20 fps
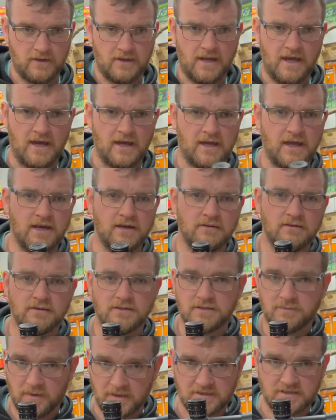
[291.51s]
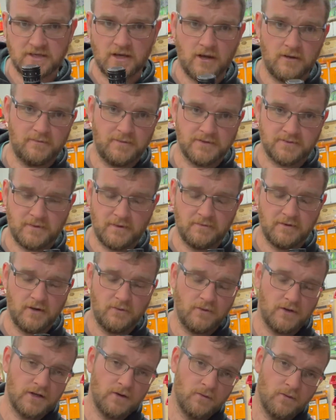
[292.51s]
Now again, it's a big scope, it's probably not
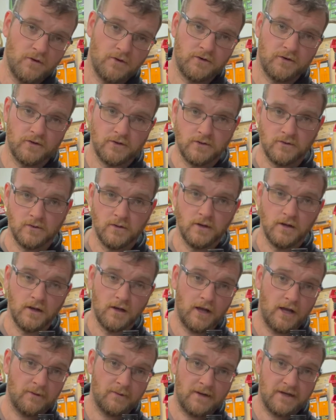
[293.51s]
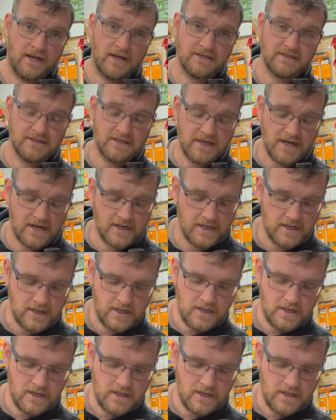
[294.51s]
what you want on your lightweight hunting gun,